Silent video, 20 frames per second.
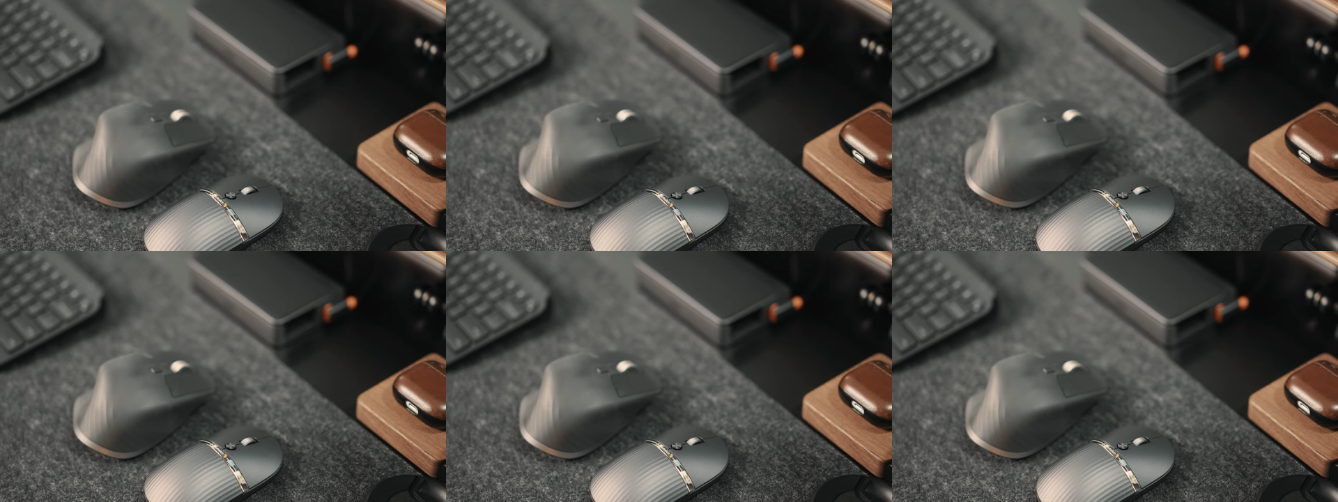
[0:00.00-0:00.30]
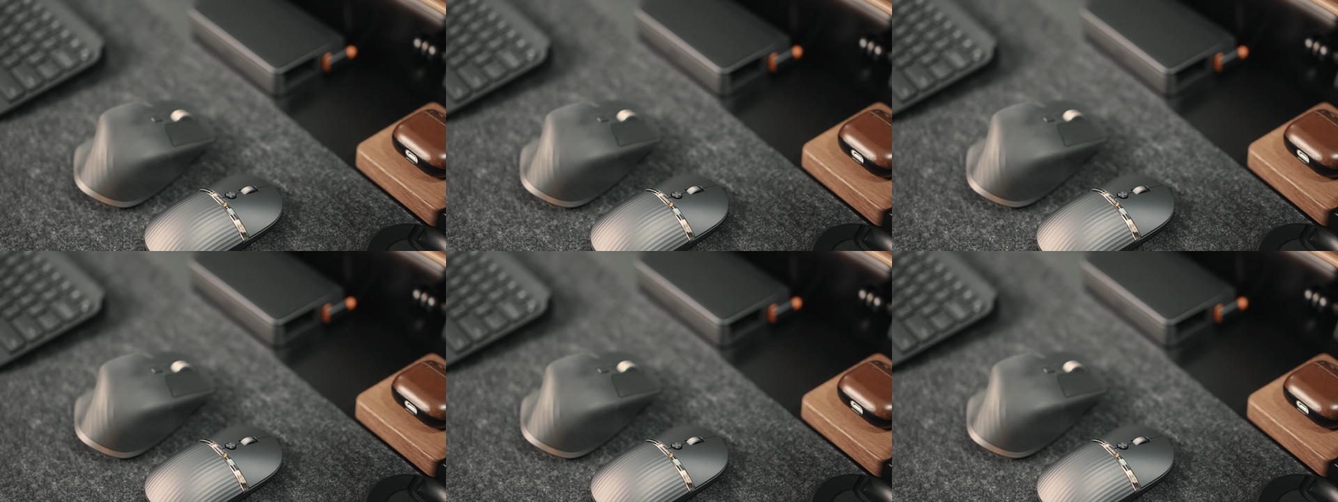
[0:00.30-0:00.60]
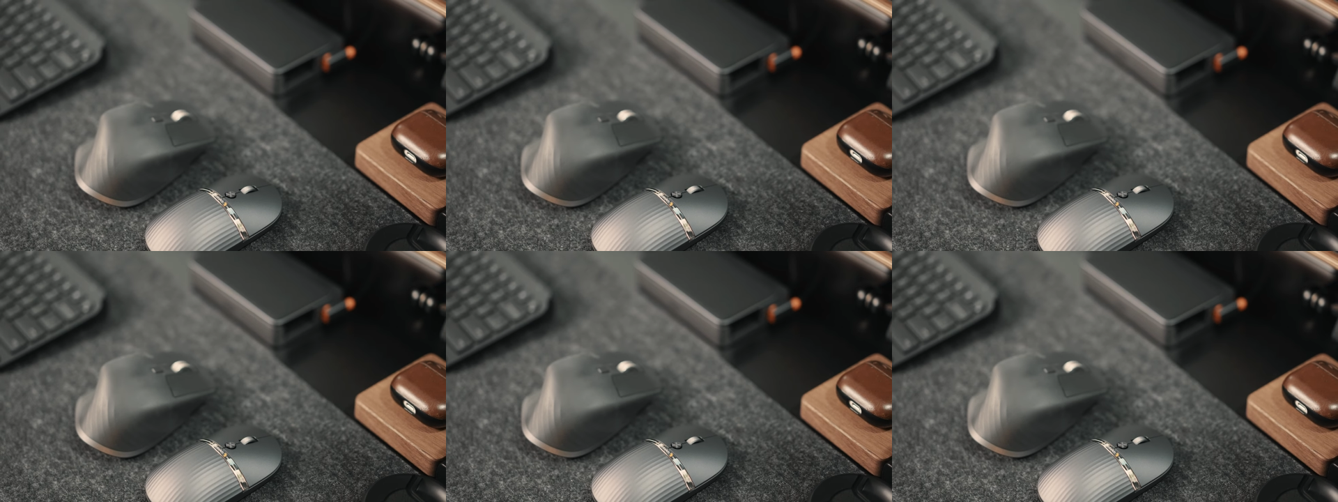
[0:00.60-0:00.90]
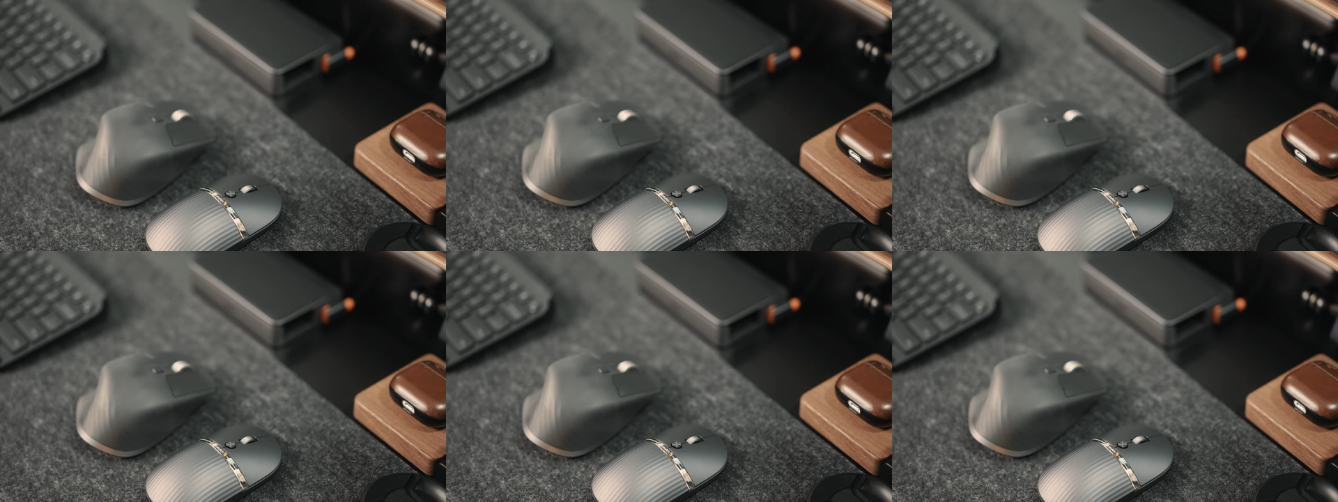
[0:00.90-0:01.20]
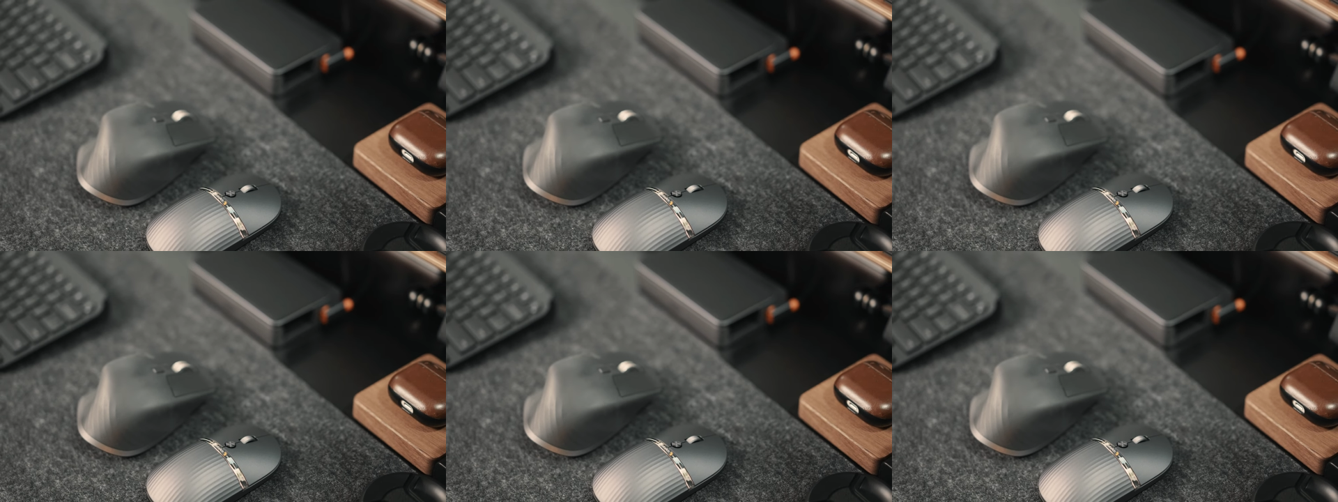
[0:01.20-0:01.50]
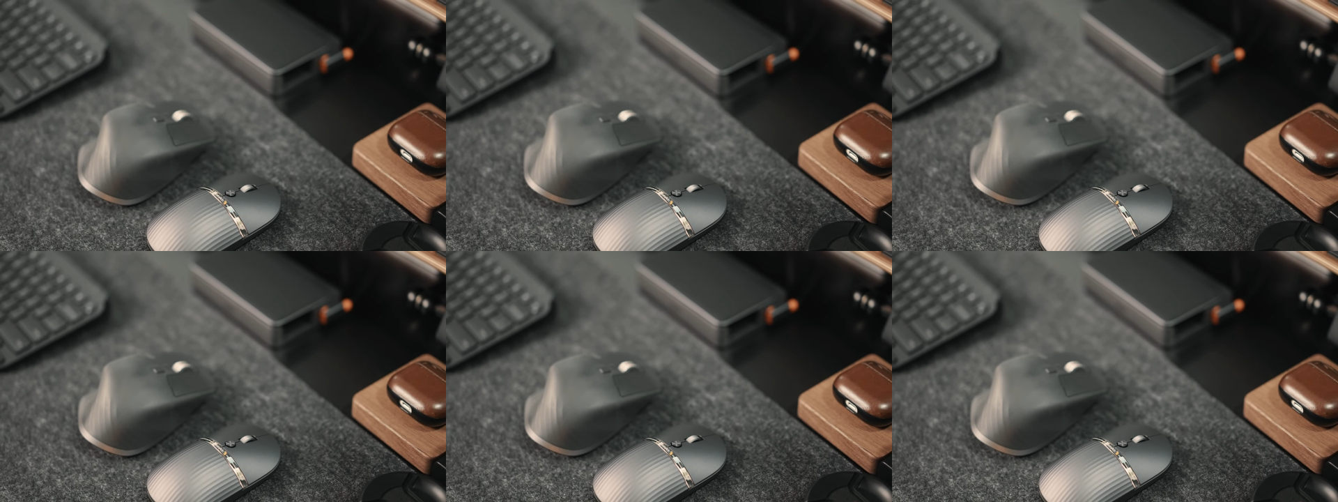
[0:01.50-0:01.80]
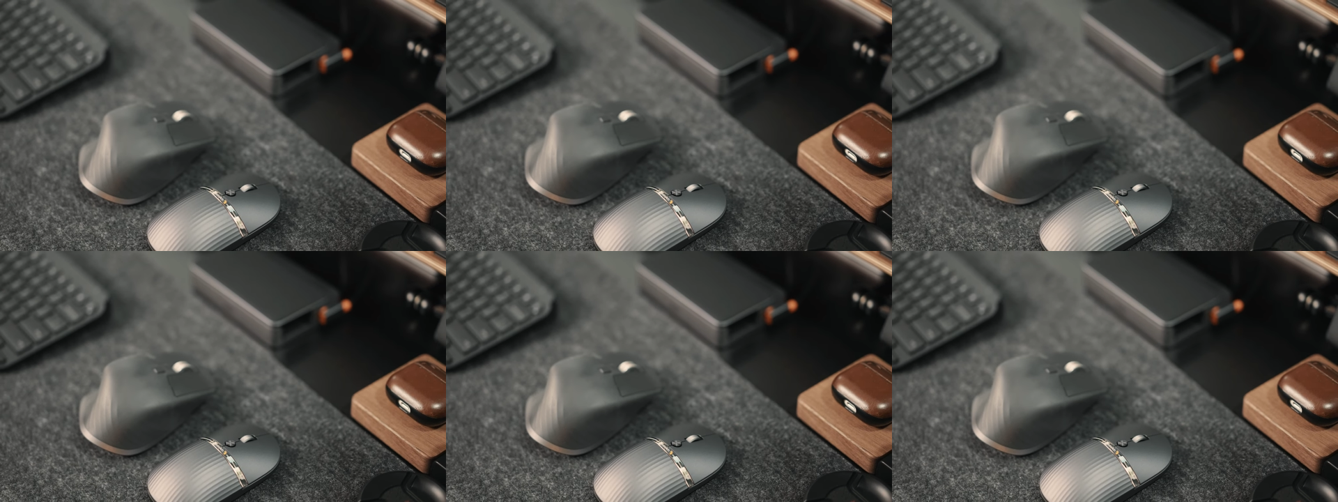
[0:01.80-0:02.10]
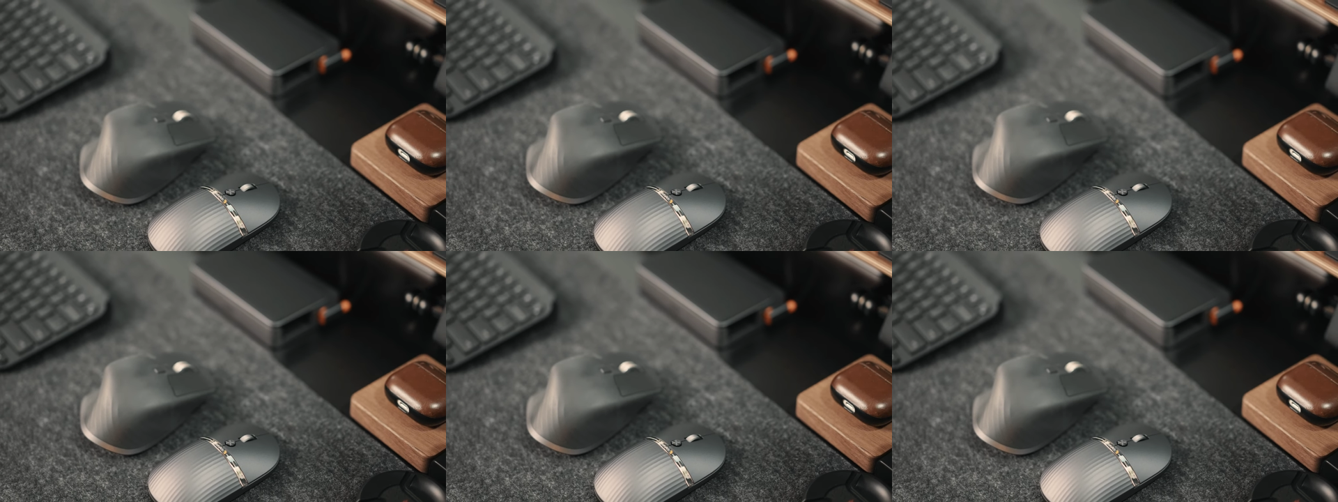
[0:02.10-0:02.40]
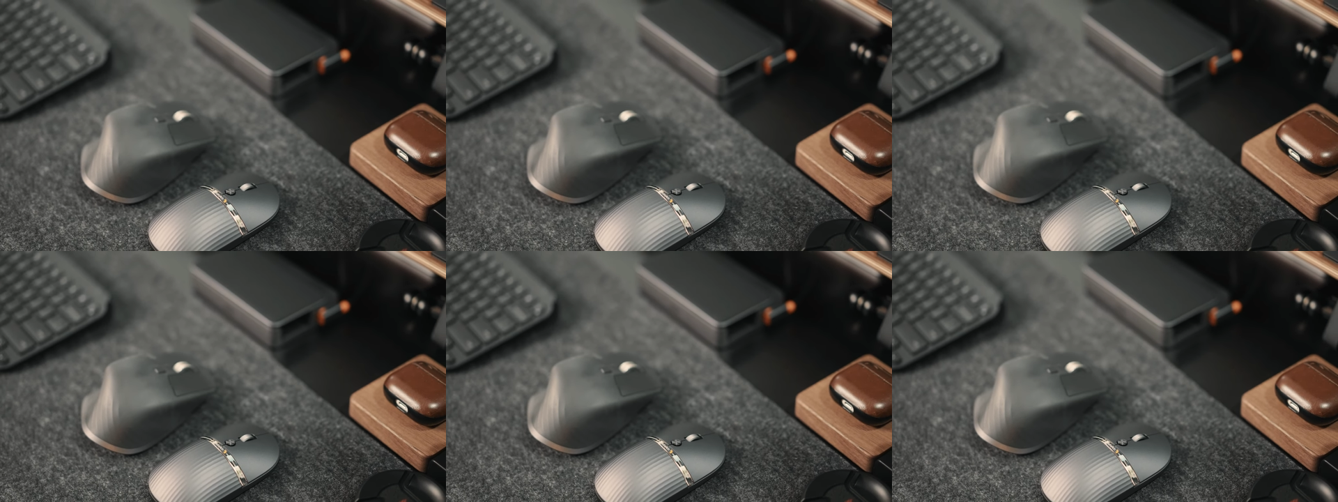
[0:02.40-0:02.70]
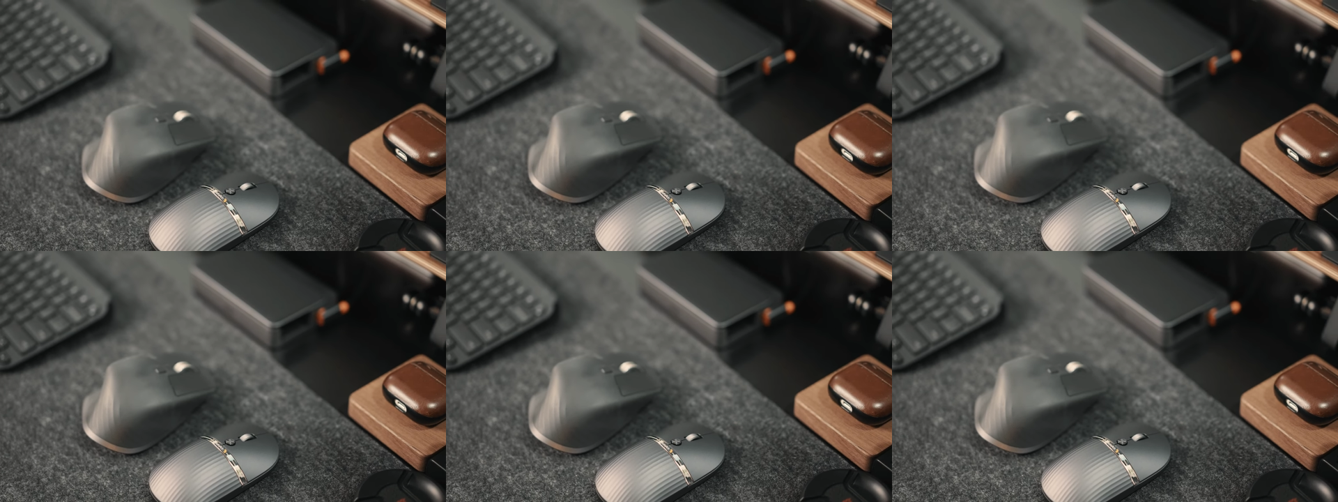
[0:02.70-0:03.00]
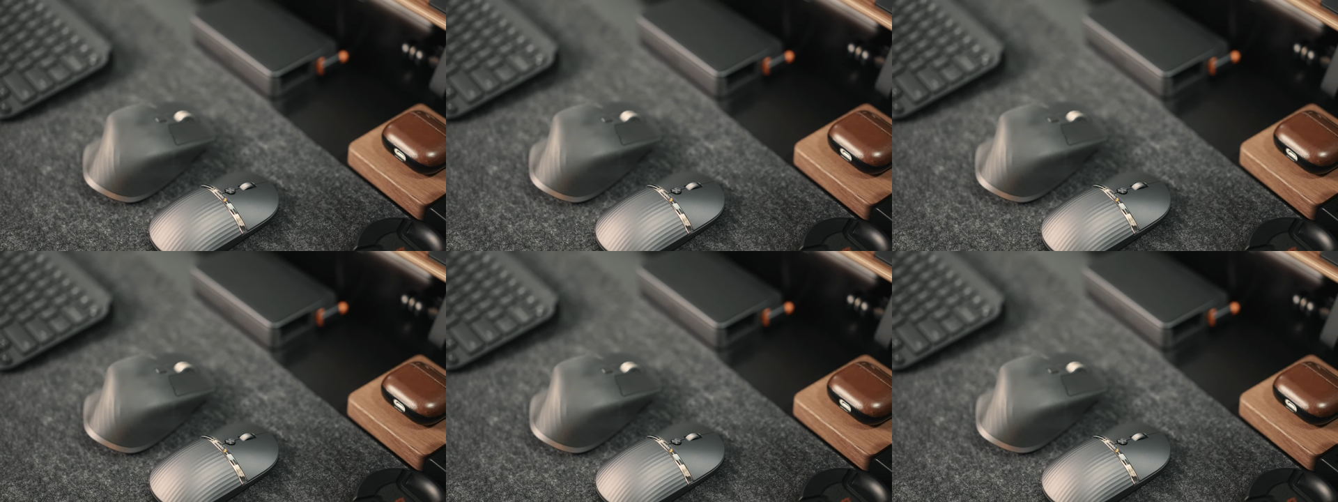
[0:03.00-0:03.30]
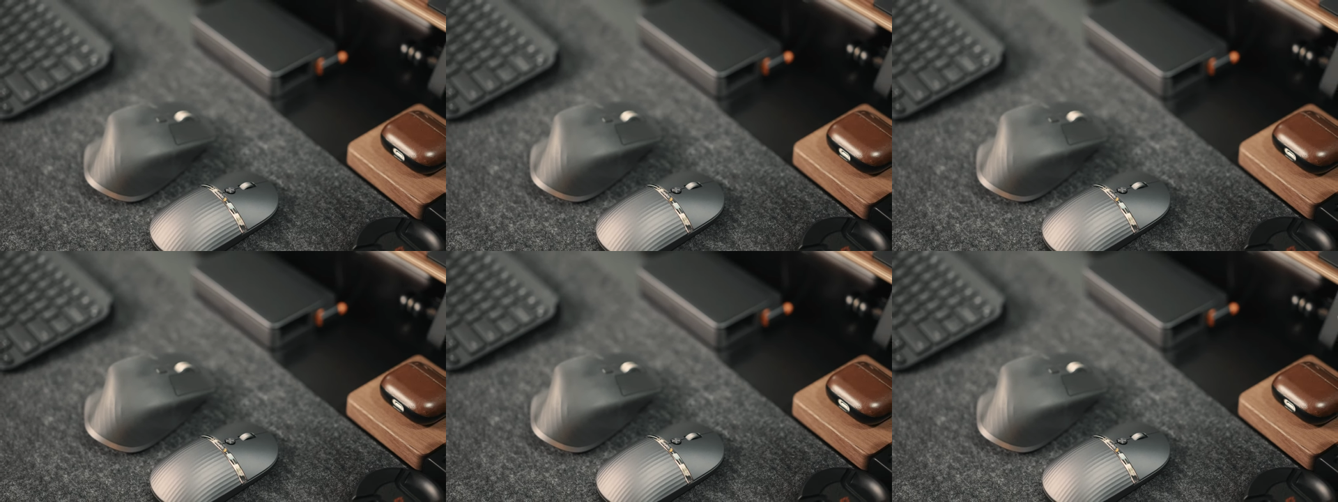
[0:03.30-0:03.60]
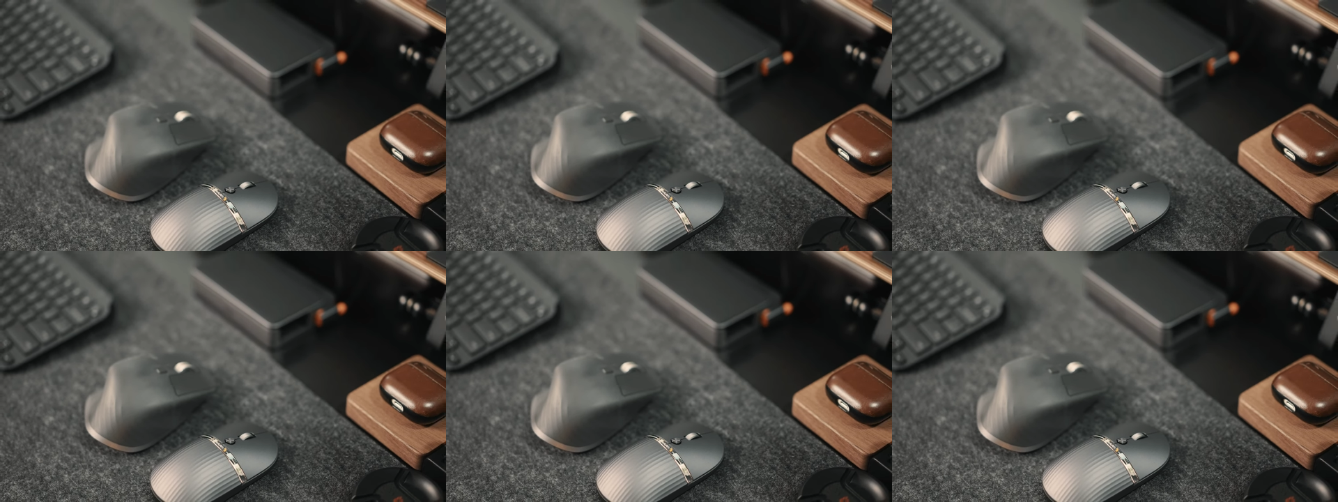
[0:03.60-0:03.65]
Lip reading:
[unreadable: no face in view]